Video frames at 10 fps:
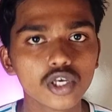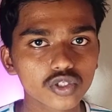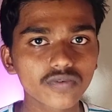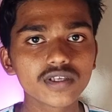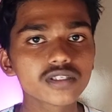
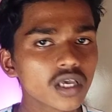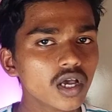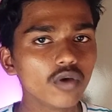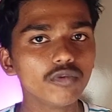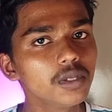So friends,
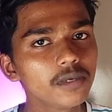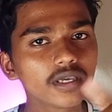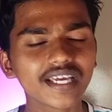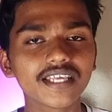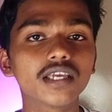we'll be
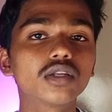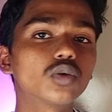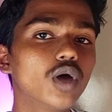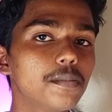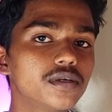getting
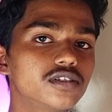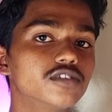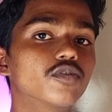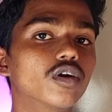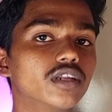12
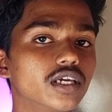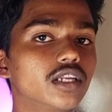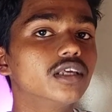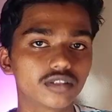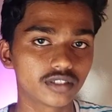pencils for
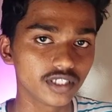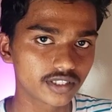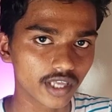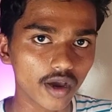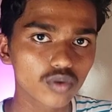nearly
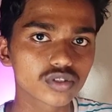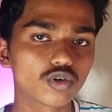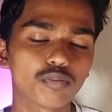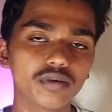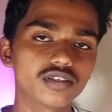
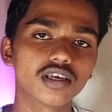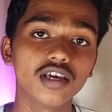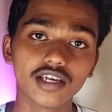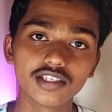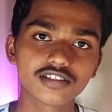3000 rupees.
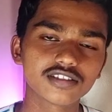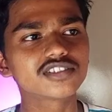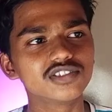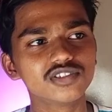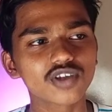
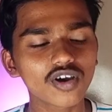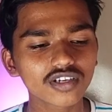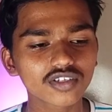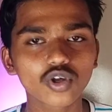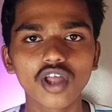It's
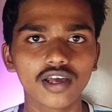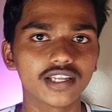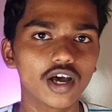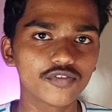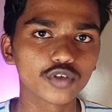not at all
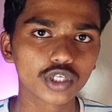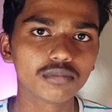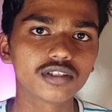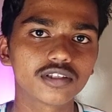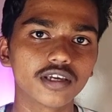an
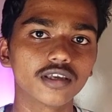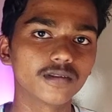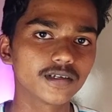affordable thing.